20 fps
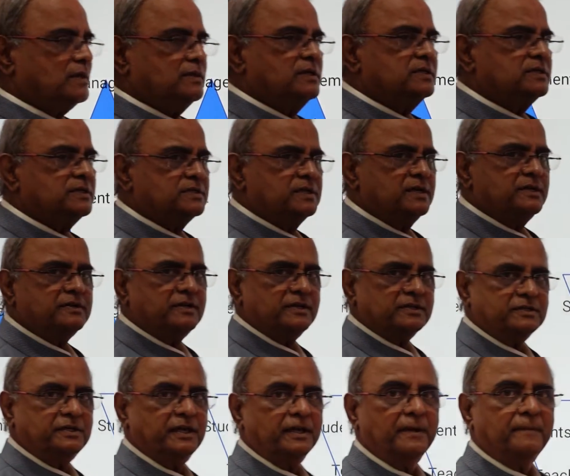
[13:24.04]
this is
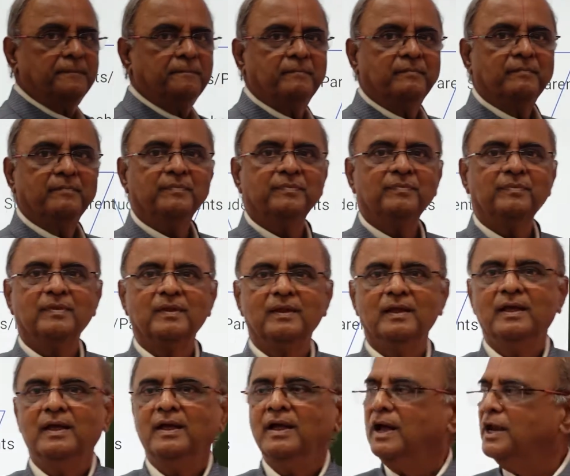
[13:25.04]
interesting.
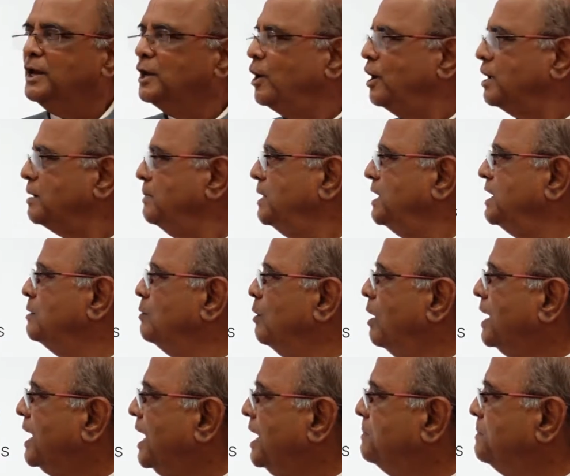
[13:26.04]
Normally
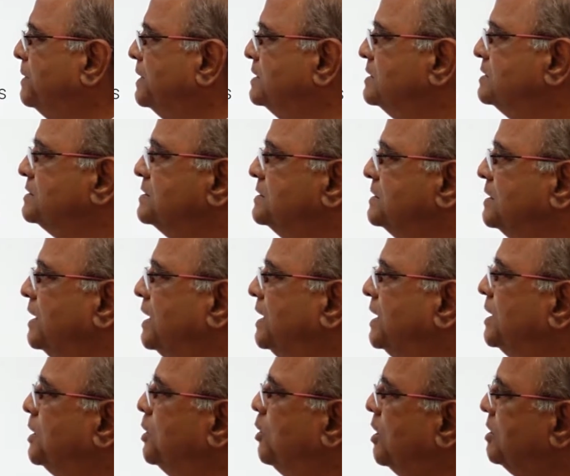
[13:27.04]
what happens
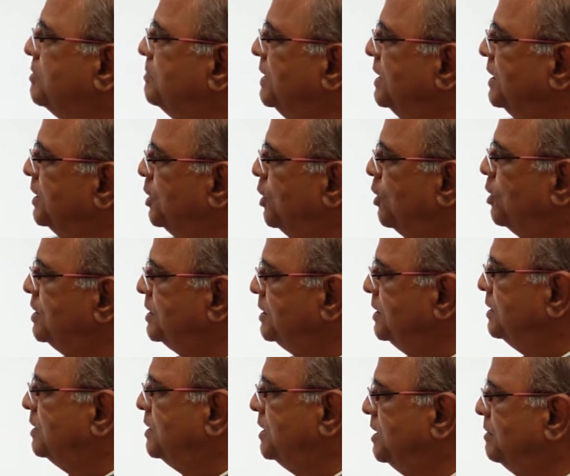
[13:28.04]
in a normal
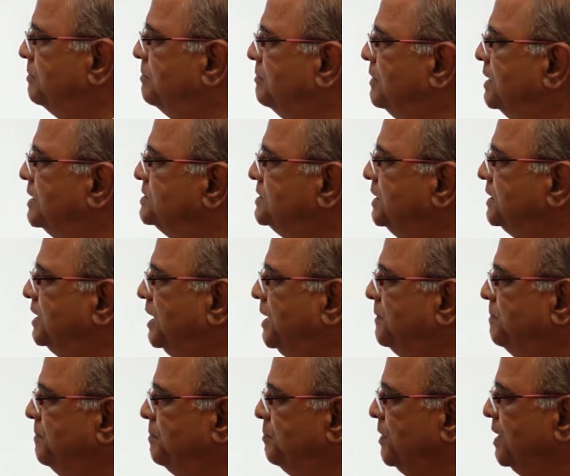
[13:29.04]
non-TQM
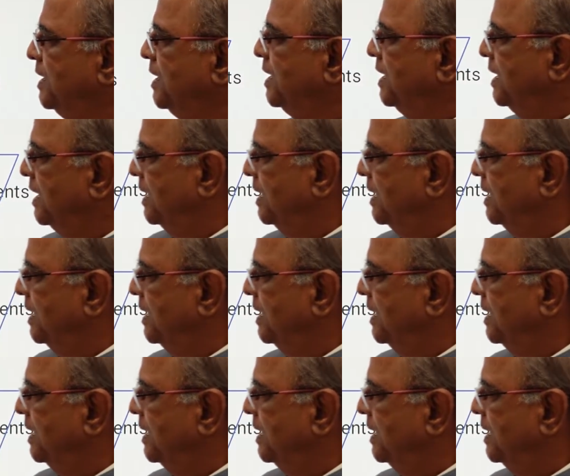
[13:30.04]
setup,